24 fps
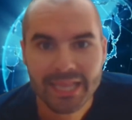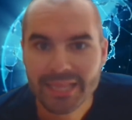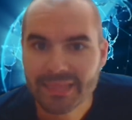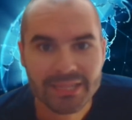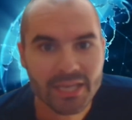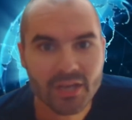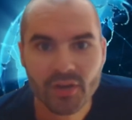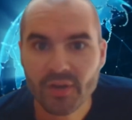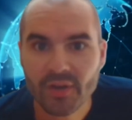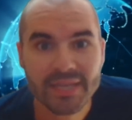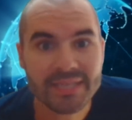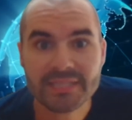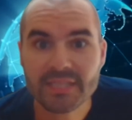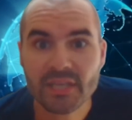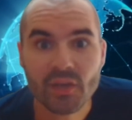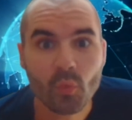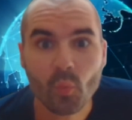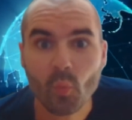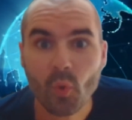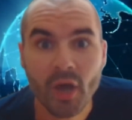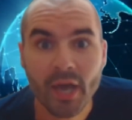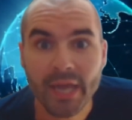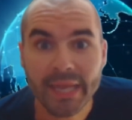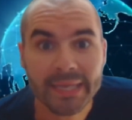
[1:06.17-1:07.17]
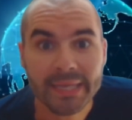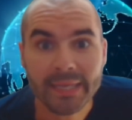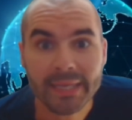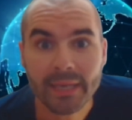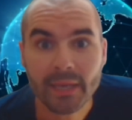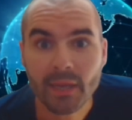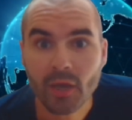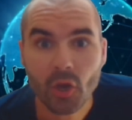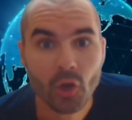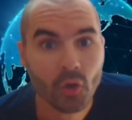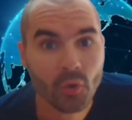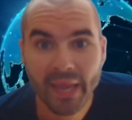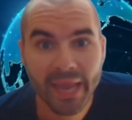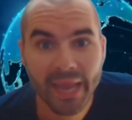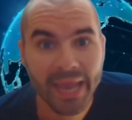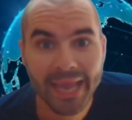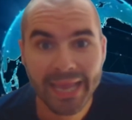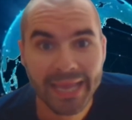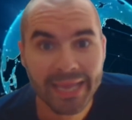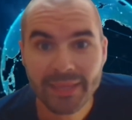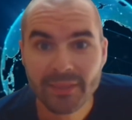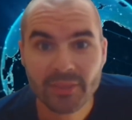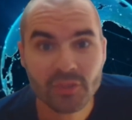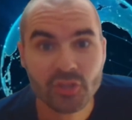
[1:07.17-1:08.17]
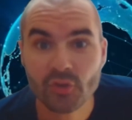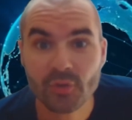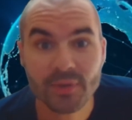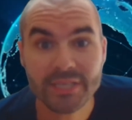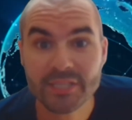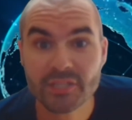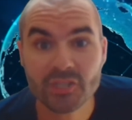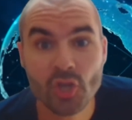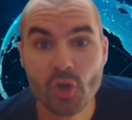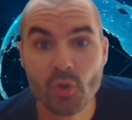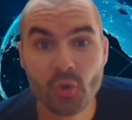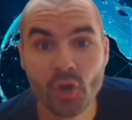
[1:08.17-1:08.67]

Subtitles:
there isn't one, okay? There is no